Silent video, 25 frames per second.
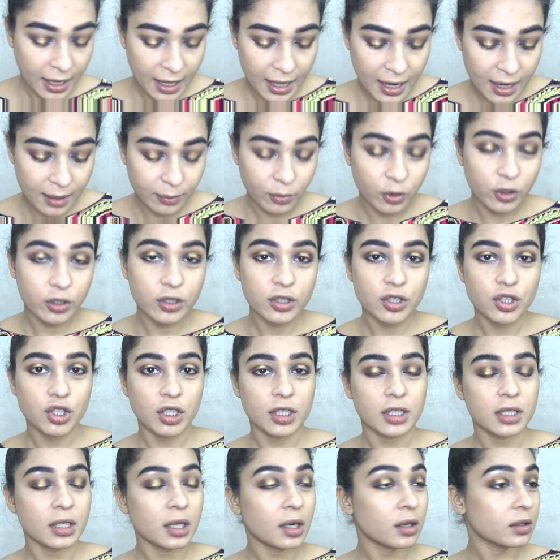and I'm going to
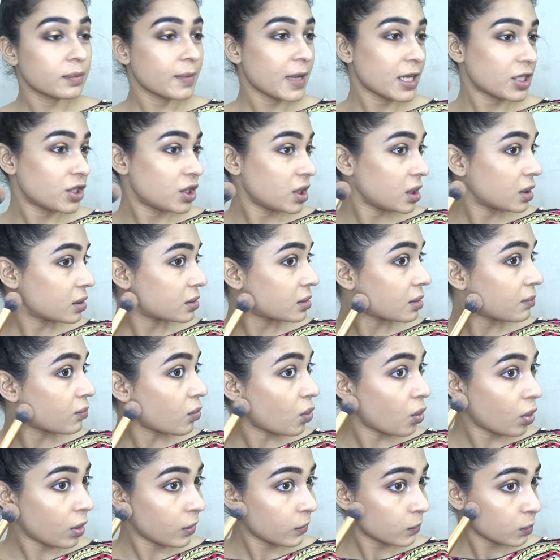chisel out my cheeks some
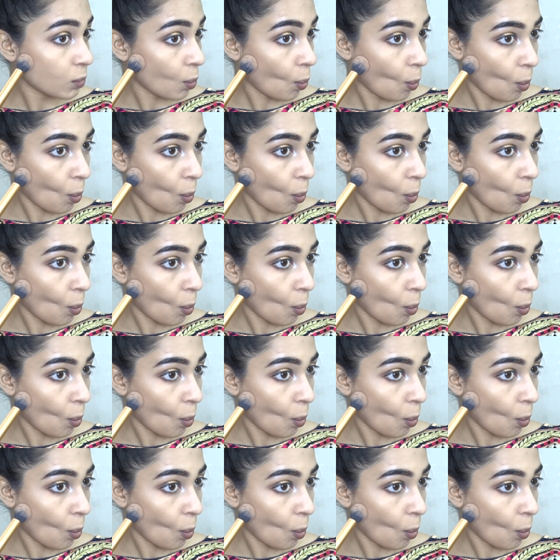more.